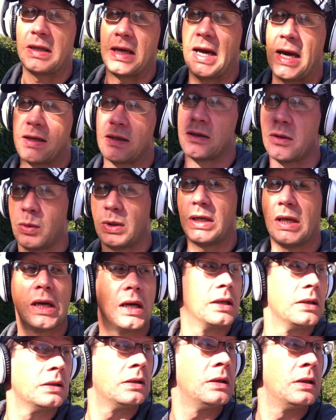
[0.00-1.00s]
my dad on the
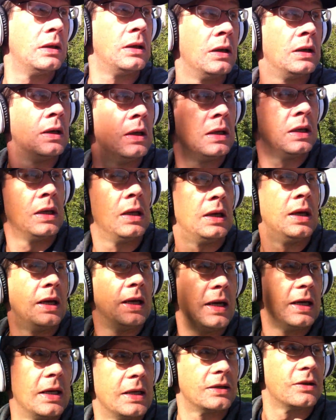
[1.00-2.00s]
weekend.
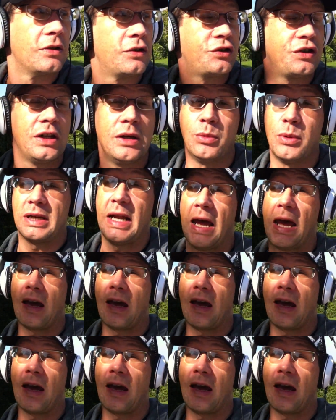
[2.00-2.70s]
And she would